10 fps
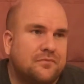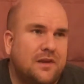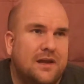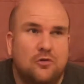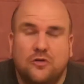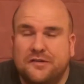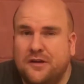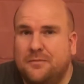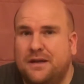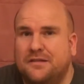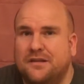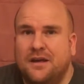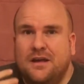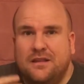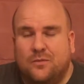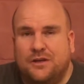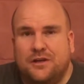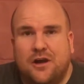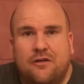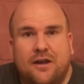It also means that when you're
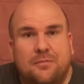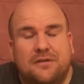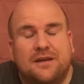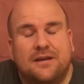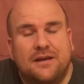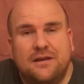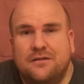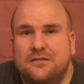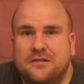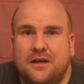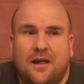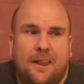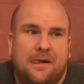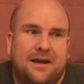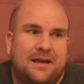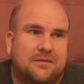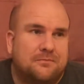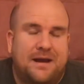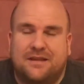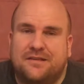going up and down hills, it
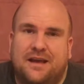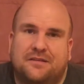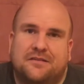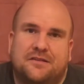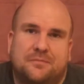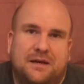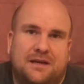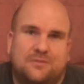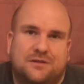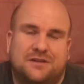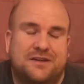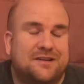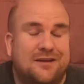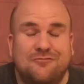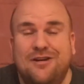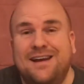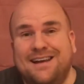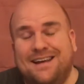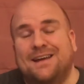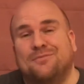maintains the speed, which is
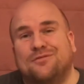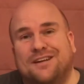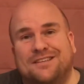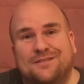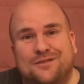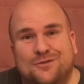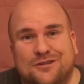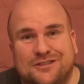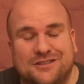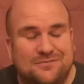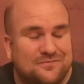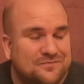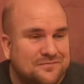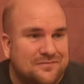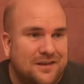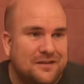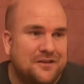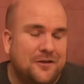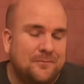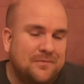really impressive to watch. So